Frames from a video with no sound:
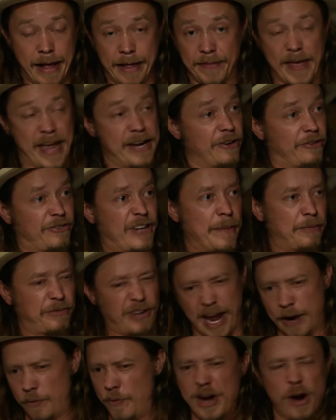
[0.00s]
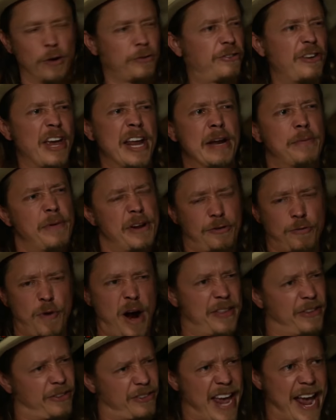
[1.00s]
They just kept saying, we don't see any reason
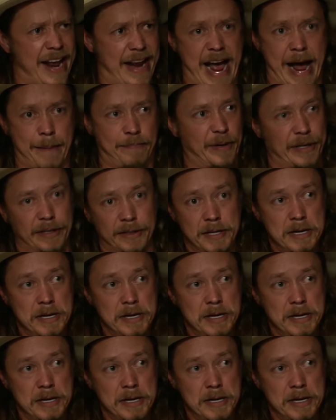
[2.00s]
why this can't happen.